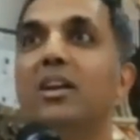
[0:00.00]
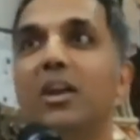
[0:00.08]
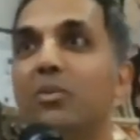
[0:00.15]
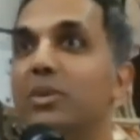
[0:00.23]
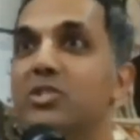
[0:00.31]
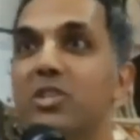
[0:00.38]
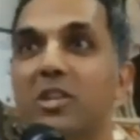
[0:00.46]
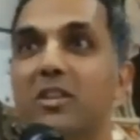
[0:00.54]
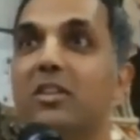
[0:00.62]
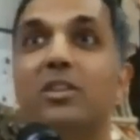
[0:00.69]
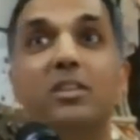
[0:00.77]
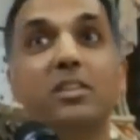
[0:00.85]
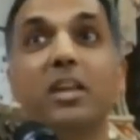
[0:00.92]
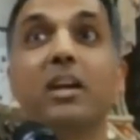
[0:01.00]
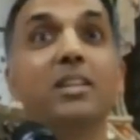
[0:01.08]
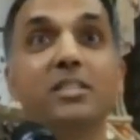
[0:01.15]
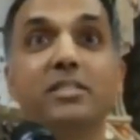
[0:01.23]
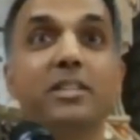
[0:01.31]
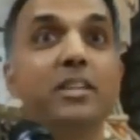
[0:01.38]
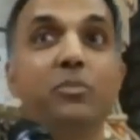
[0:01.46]
Now when children they
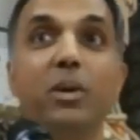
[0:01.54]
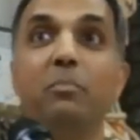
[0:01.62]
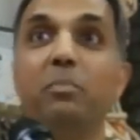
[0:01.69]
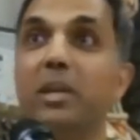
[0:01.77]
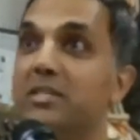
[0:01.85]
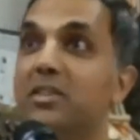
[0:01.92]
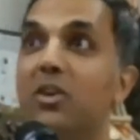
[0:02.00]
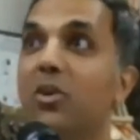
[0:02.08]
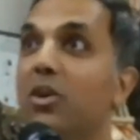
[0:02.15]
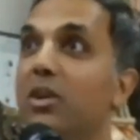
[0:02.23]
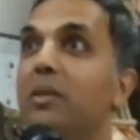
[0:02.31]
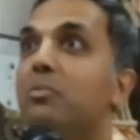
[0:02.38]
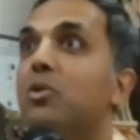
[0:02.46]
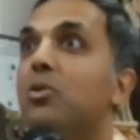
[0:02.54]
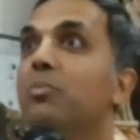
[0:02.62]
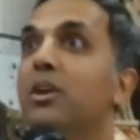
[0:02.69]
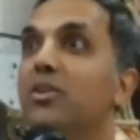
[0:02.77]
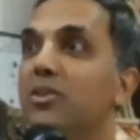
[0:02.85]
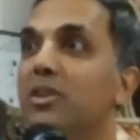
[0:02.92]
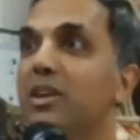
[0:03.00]
can't sit in one place, they all keep
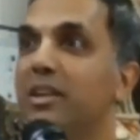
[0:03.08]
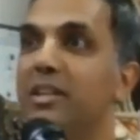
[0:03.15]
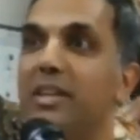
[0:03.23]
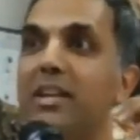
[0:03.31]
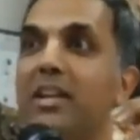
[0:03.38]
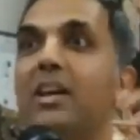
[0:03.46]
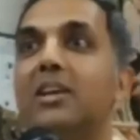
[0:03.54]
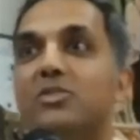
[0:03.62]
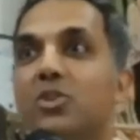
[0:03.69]
roaming around here and there.